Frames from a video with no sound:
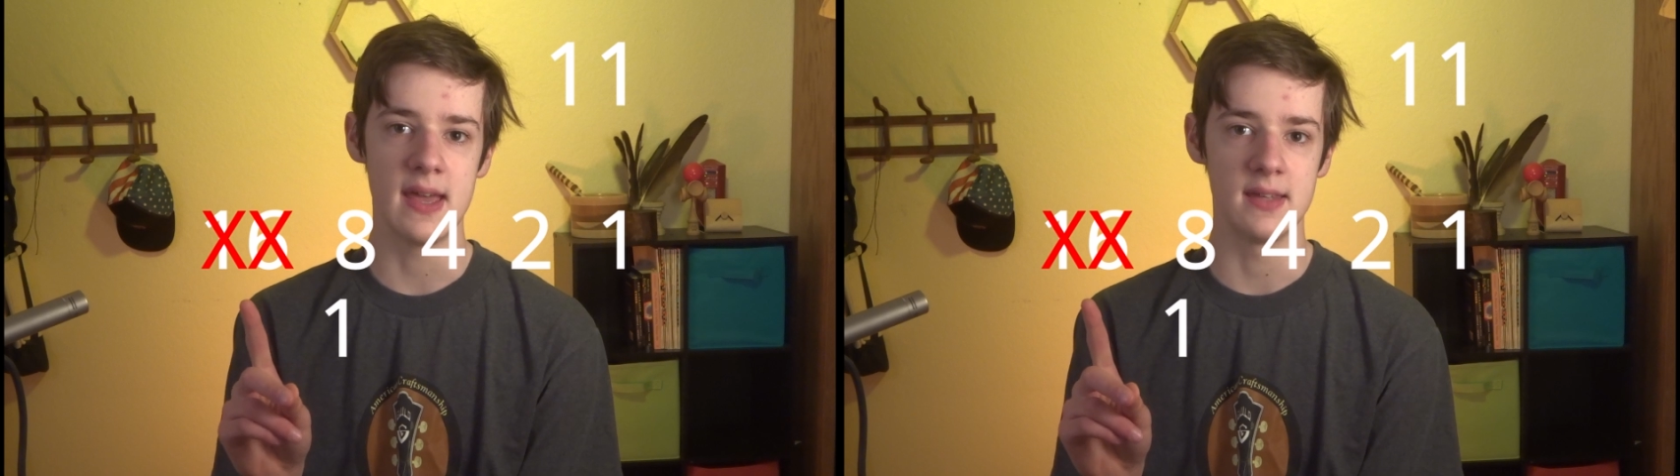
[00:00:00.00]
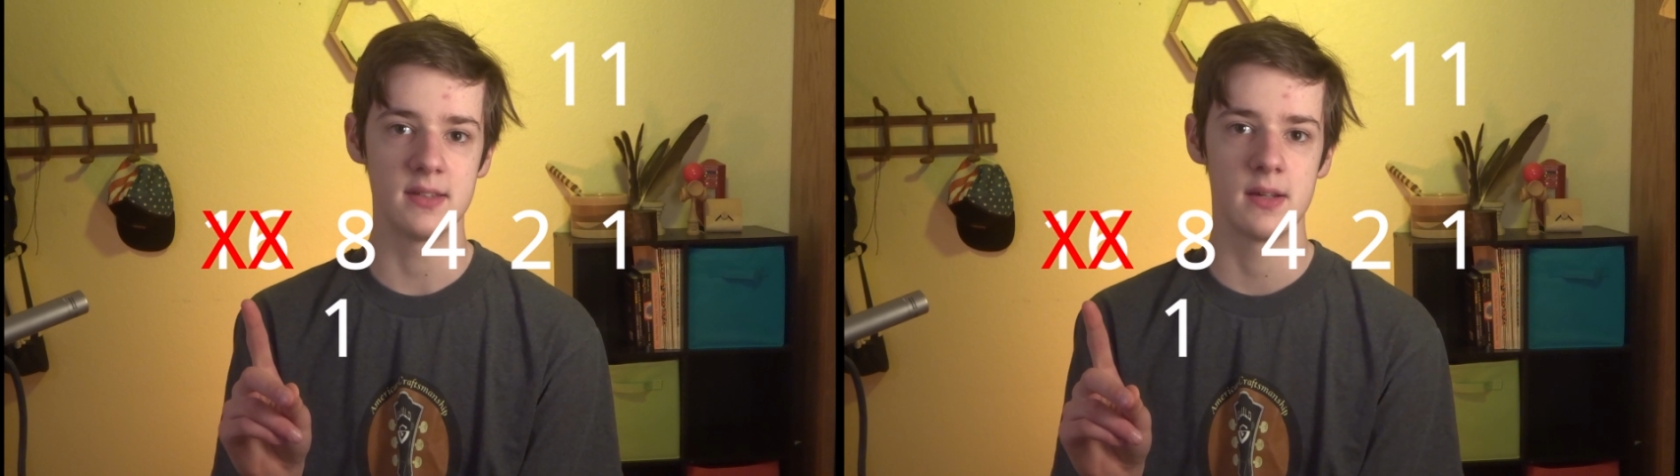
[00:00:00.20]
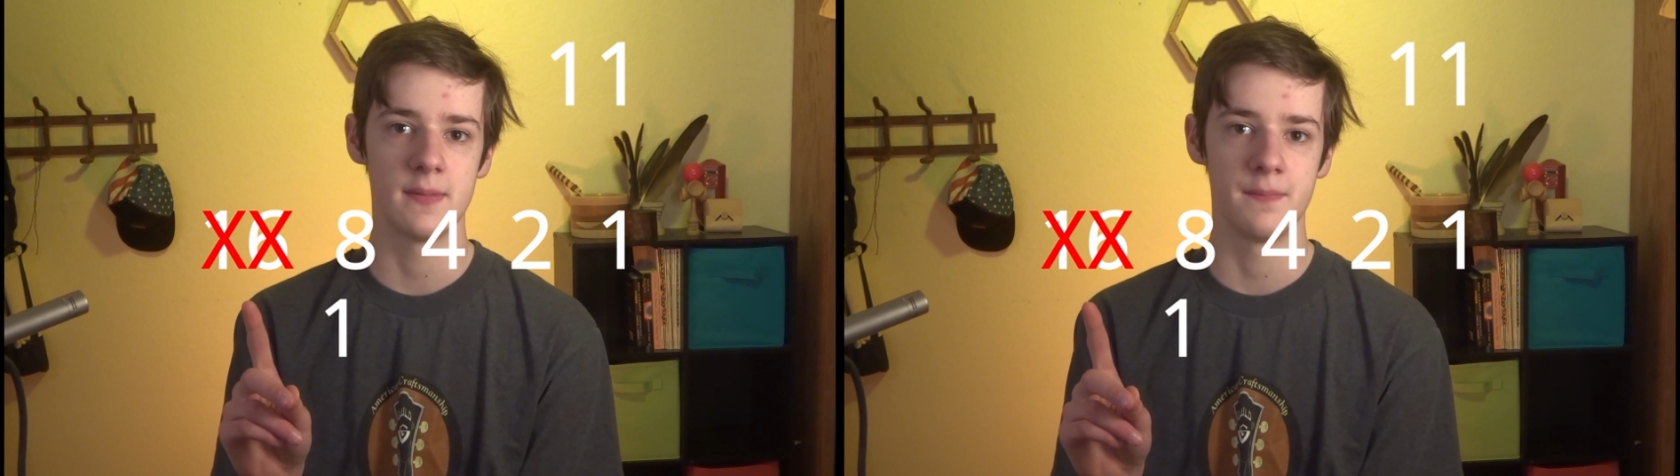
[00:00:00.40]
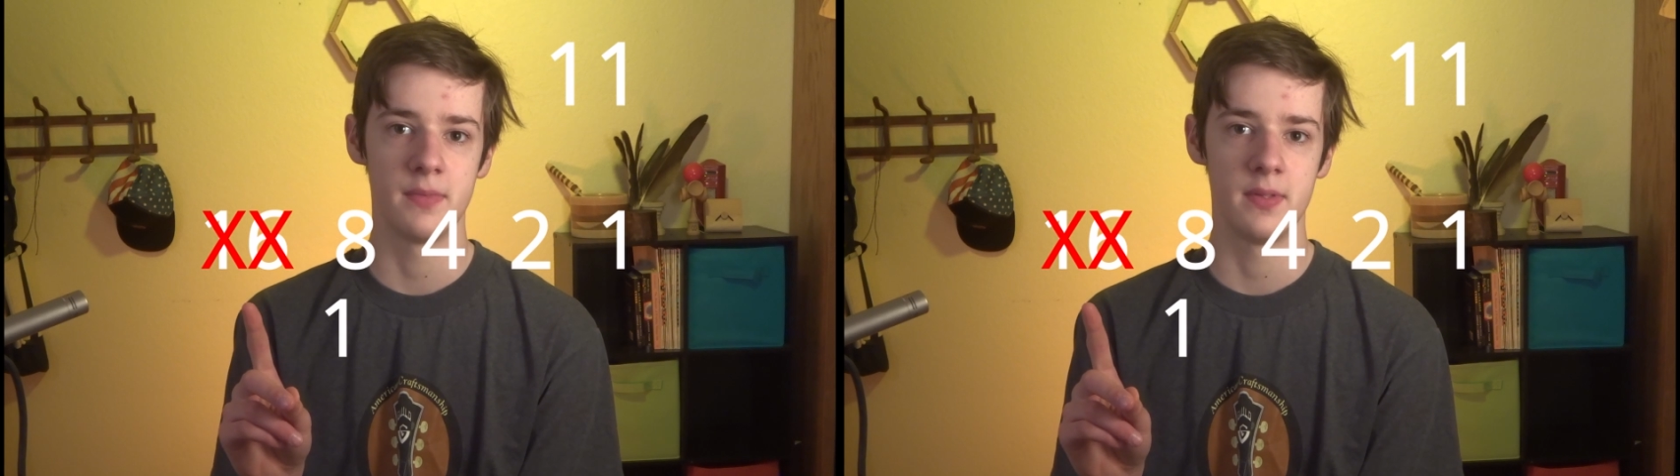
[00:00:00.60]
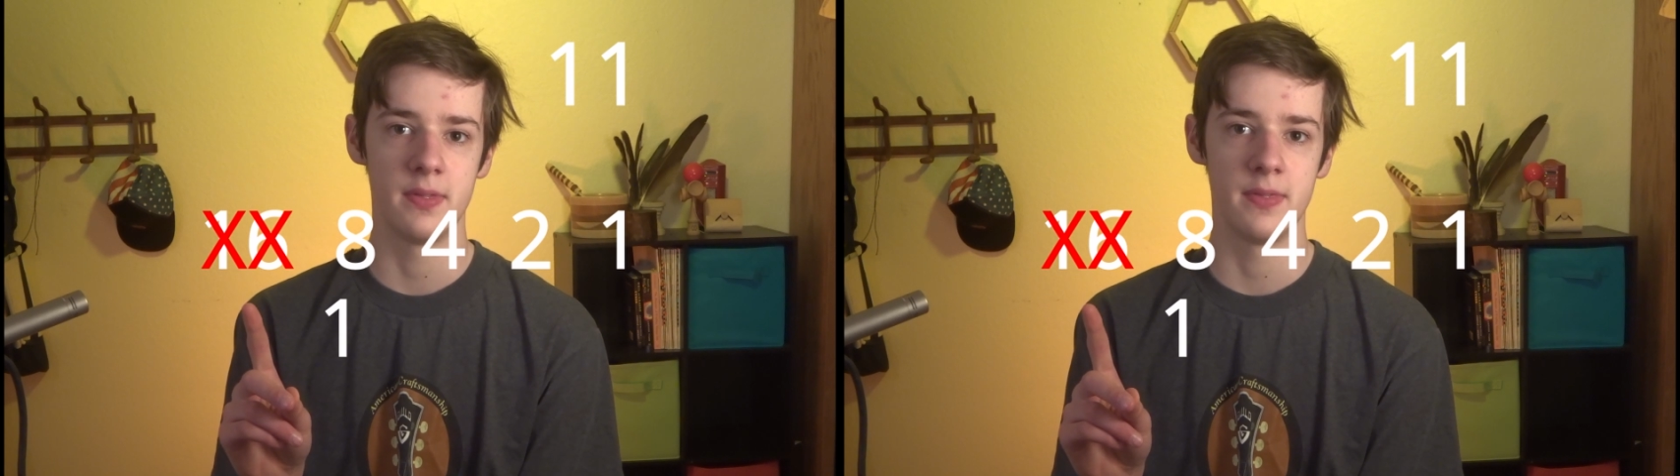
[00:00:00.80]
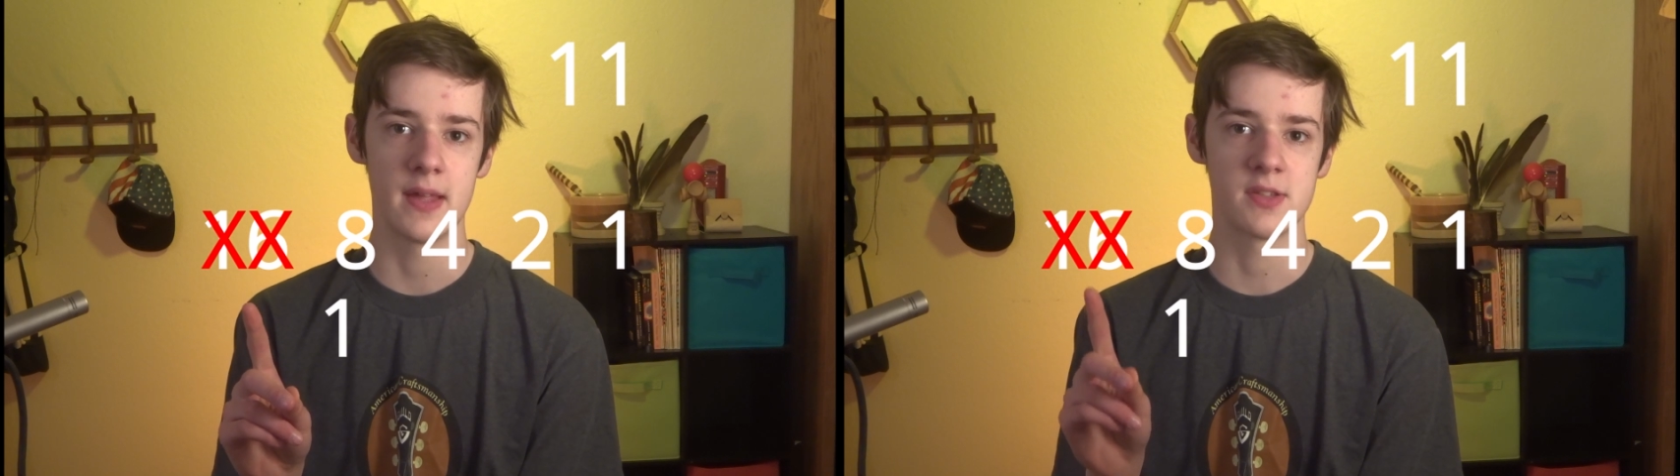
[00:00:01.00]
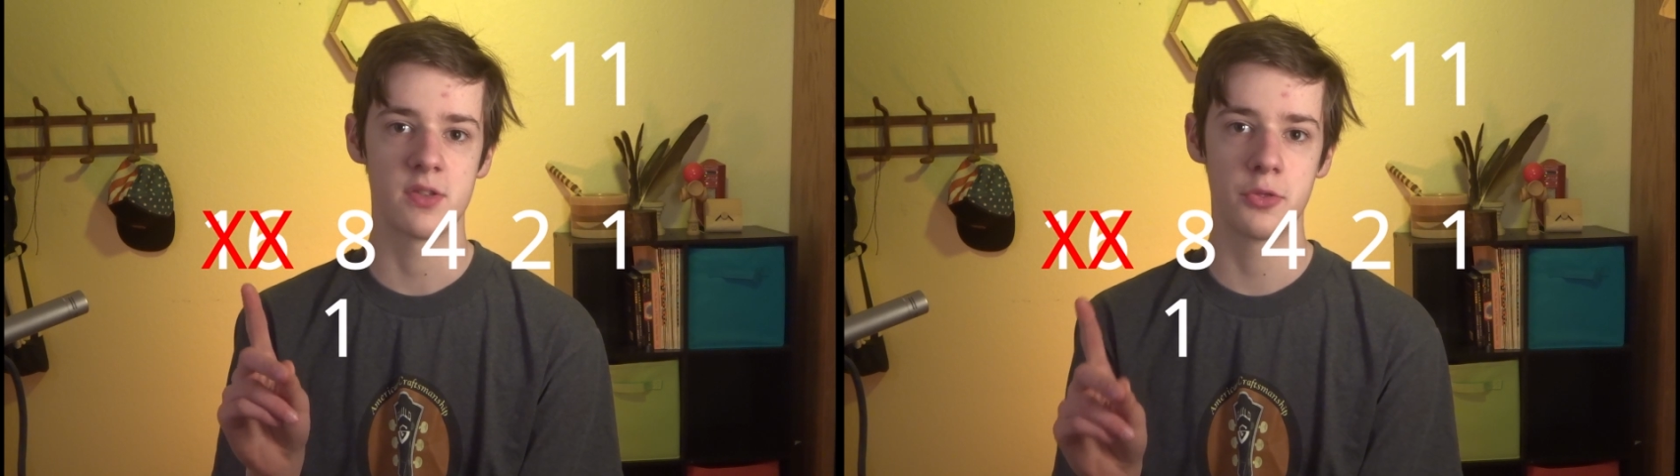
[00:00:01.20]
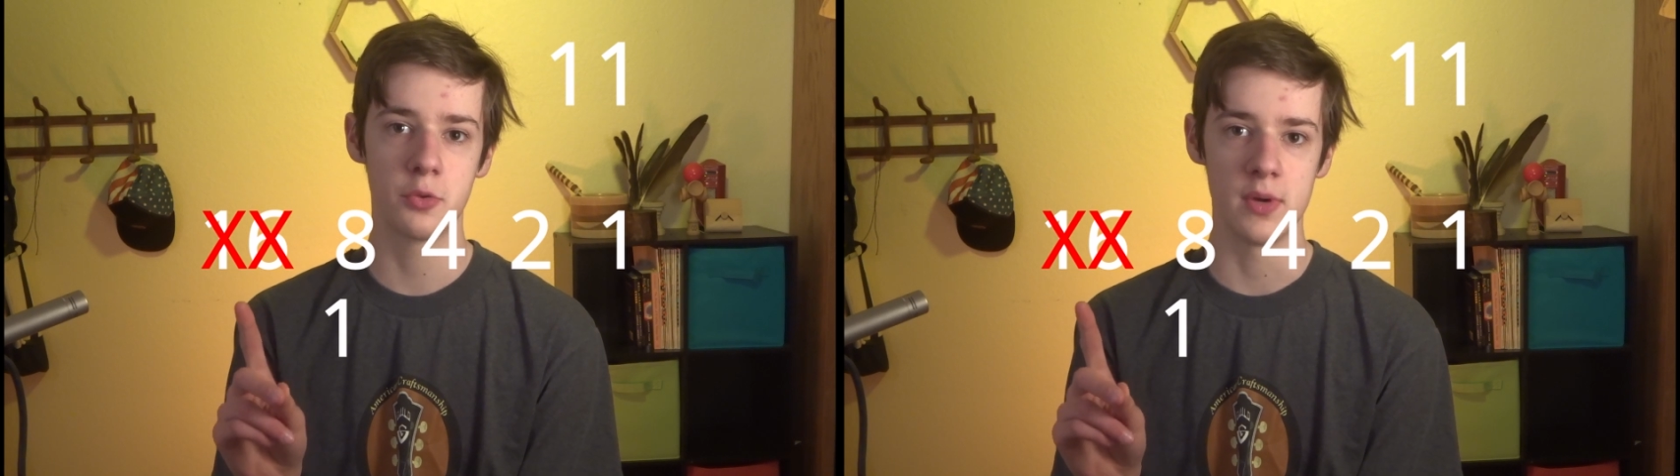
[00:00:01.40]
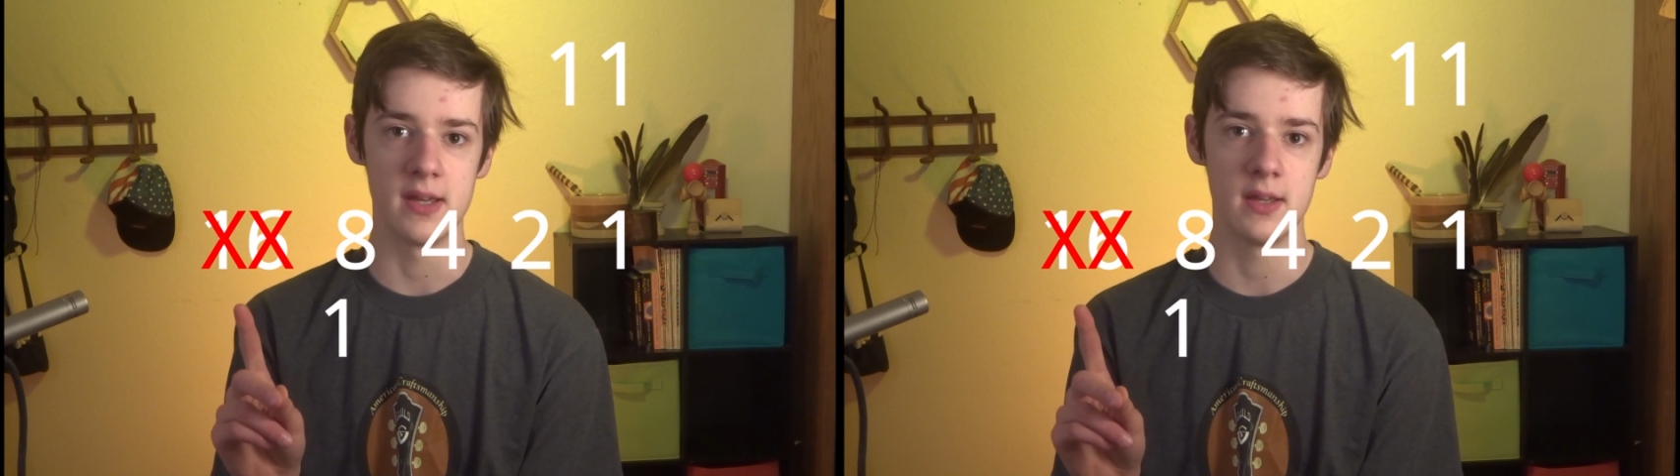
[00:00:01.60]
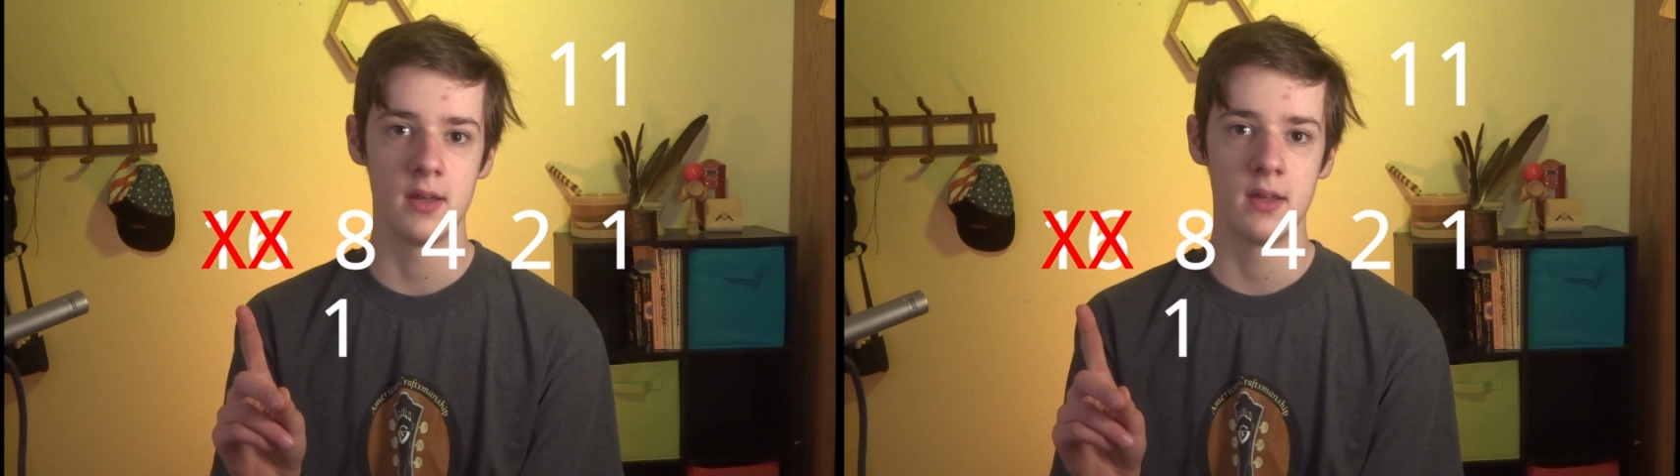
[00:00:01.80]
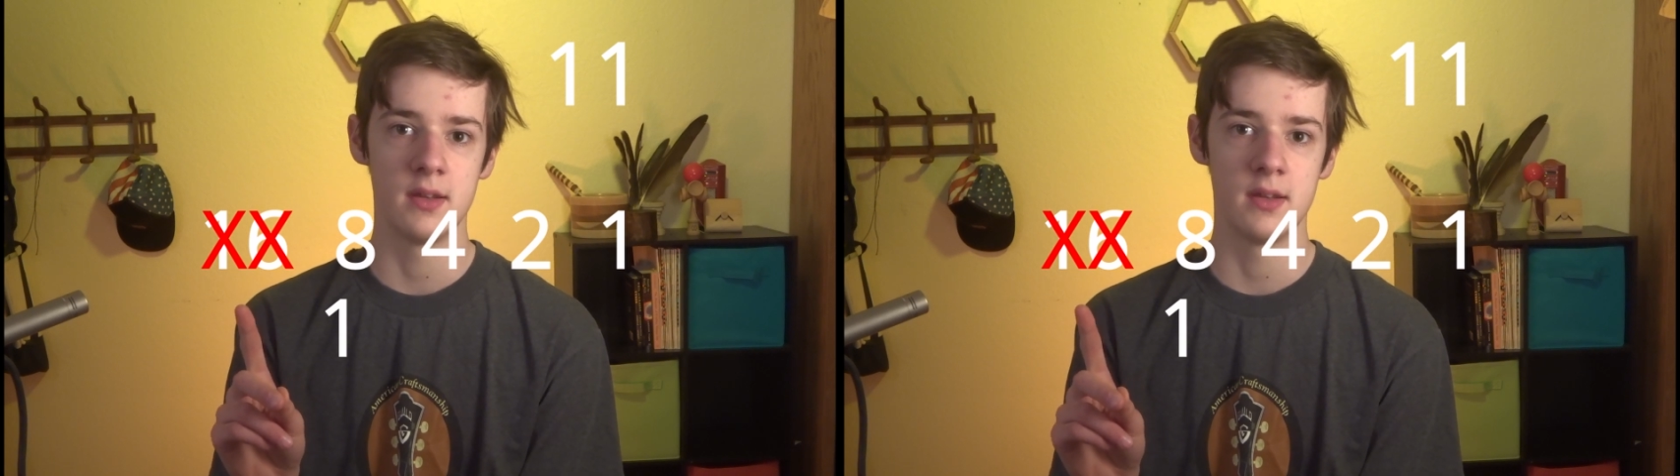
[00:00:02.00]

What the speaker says: 8, that's 3.